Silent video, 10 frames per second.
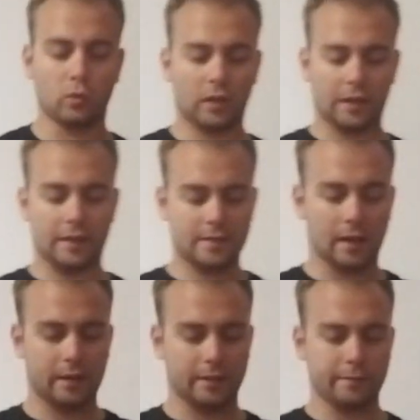is more like an
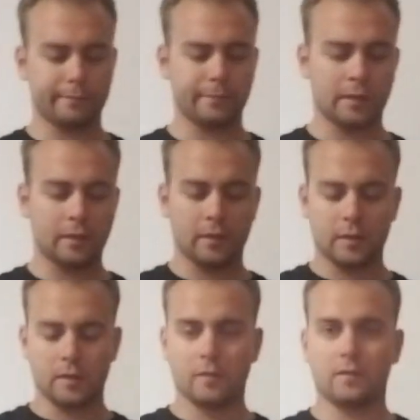Italian
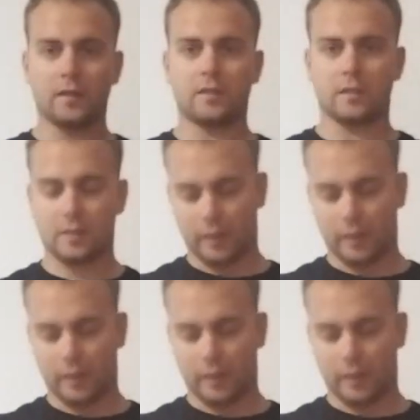fencing